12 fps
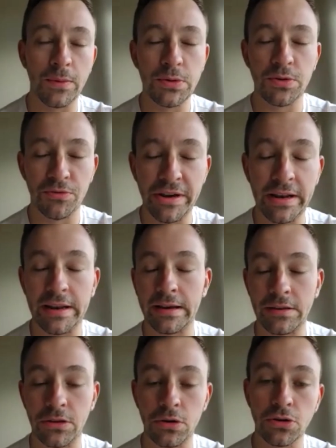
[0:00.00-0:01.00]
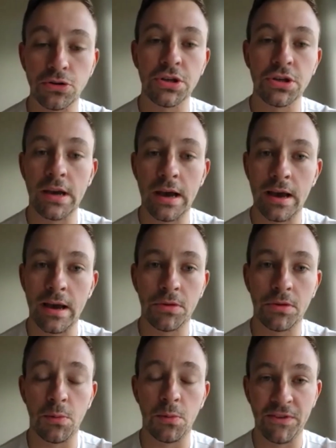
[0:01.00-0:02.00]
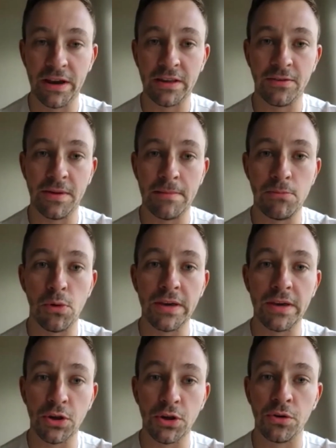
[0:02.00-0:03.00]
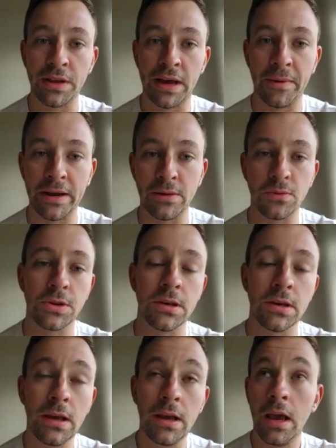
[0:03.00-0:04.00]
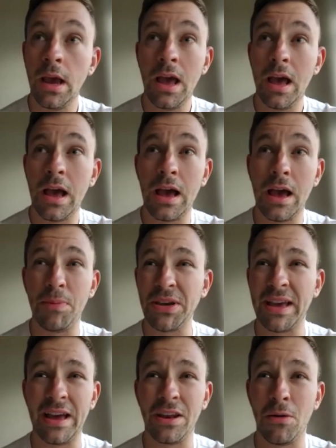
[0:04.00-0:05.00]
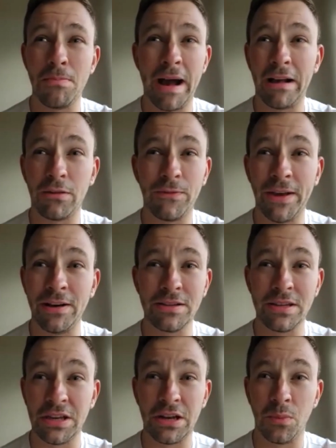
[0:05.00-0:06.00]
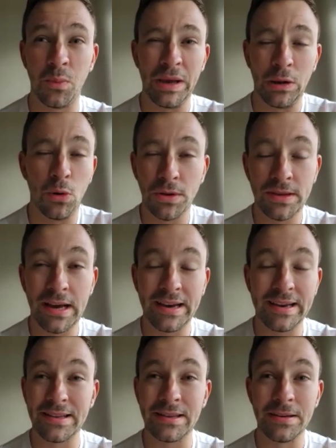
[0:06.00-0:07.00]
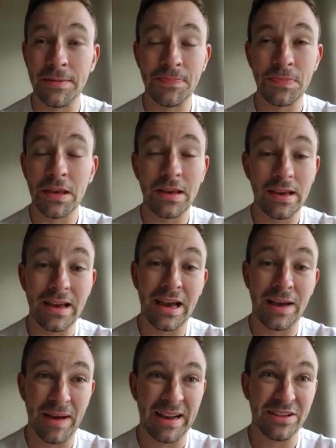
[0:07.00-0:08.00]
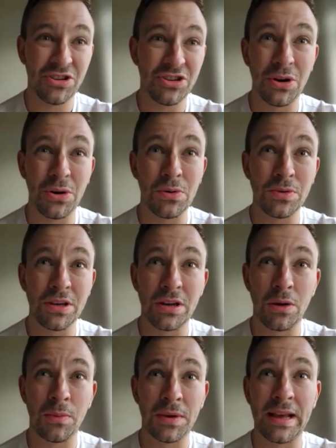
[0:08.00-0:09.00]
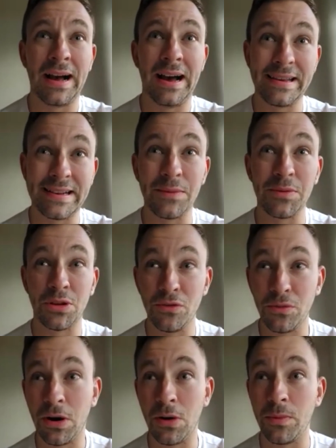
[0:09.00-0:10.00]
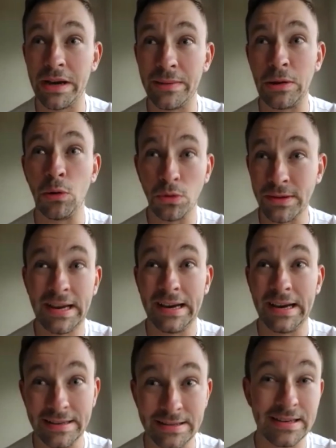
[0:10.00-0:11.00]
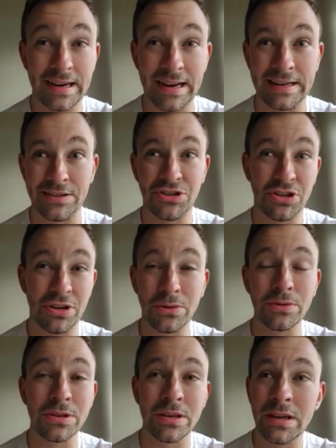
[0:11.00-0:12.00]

which was a really nice touch. So thanks for Mucky for sorting that one out. But yeah, no, Macclesfield, we looked tired. And it showed. Guiseley was another one where we looked tired and it showed.